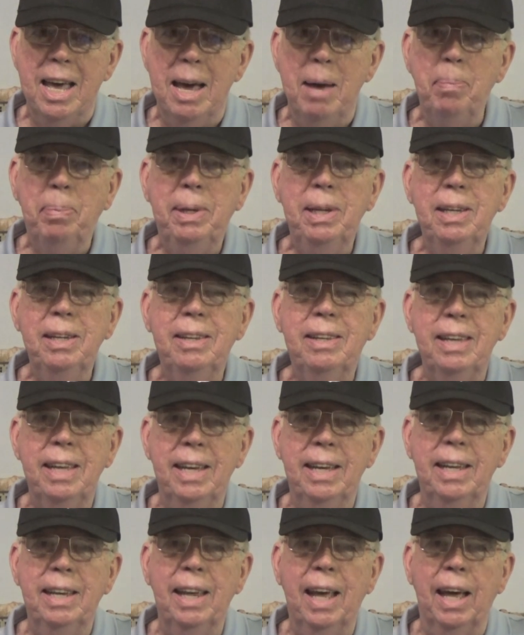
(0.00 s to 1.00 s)
Empties
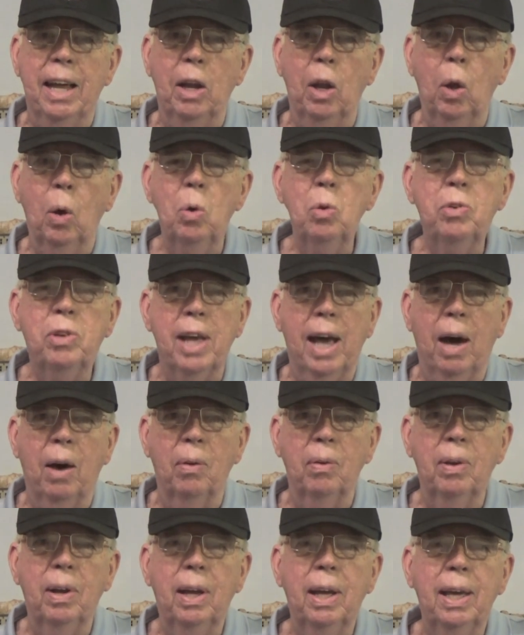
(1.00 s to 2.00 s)
in and loads
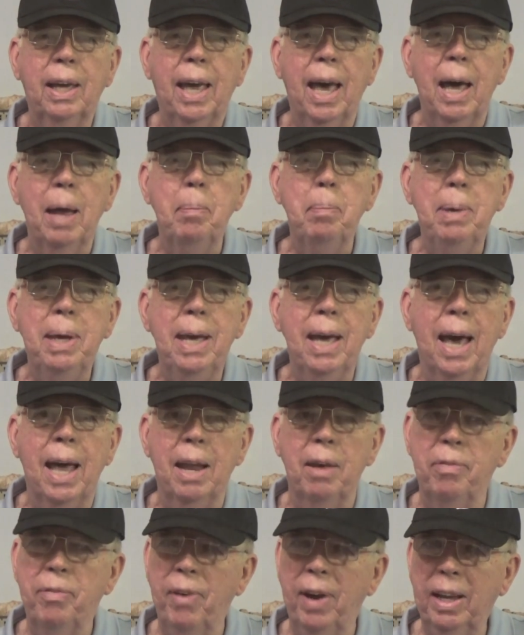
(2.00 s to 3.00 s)
out can be
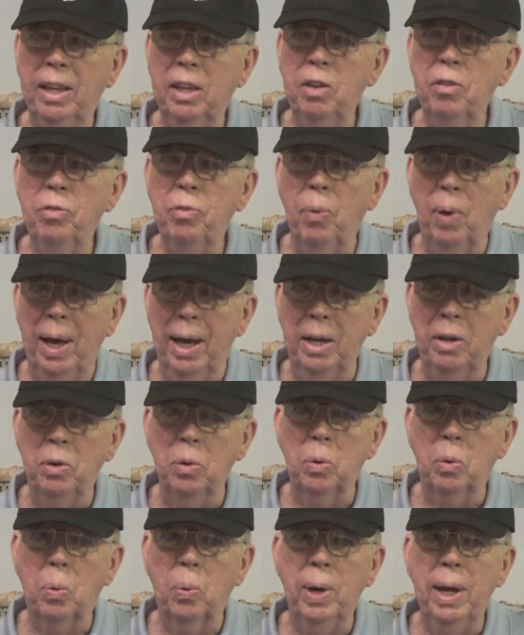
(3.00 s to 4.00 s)
an effective way
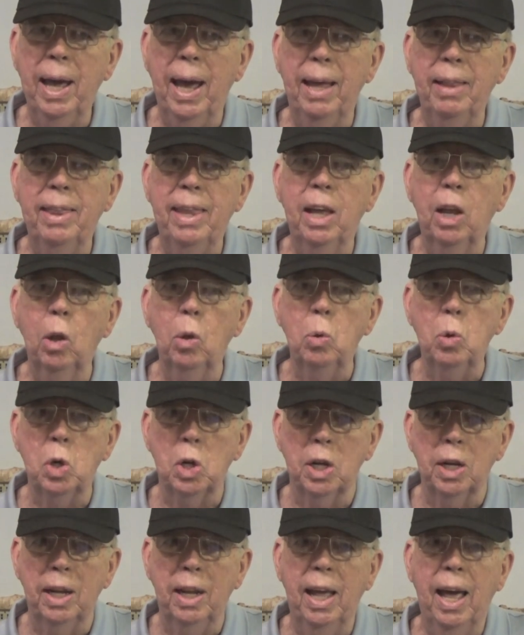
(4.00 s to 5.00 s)
to create the
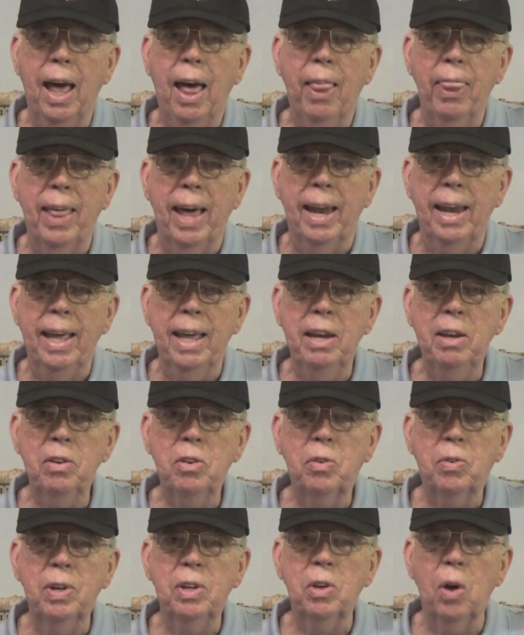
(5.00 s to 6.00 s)
illusion that
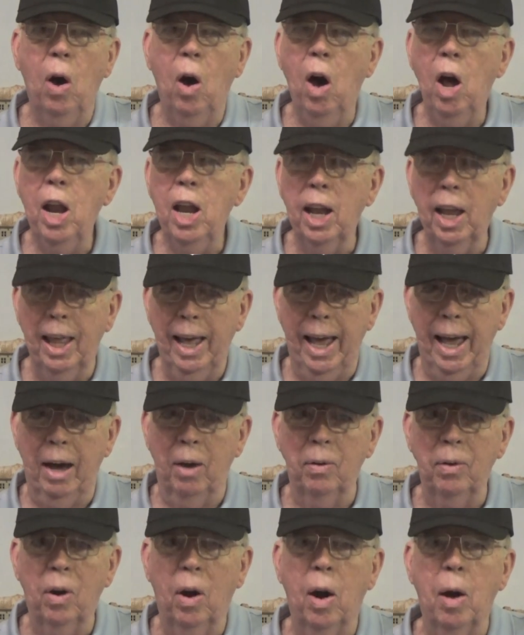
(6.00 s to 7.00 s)
industries on a
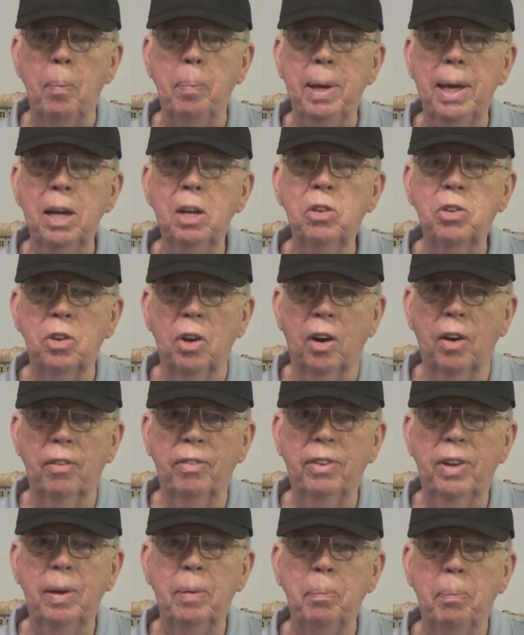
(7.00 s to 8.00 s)
layout are being
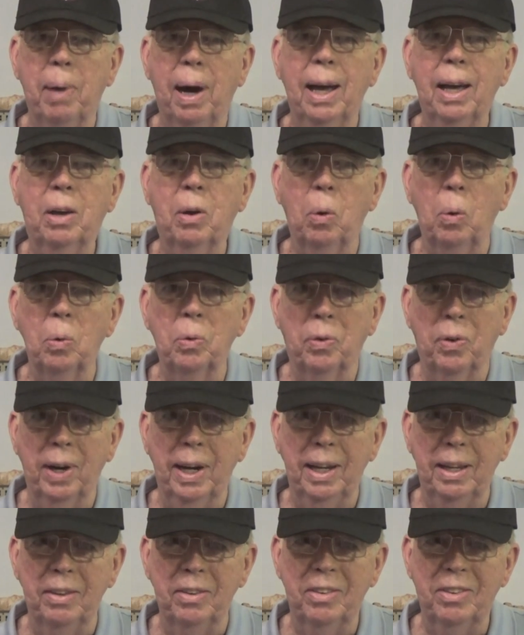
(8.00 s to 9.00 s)
served by coal
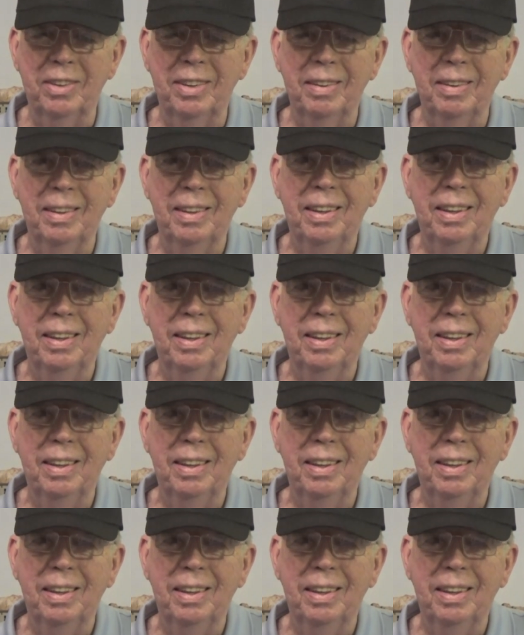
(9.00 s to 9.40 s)
trains.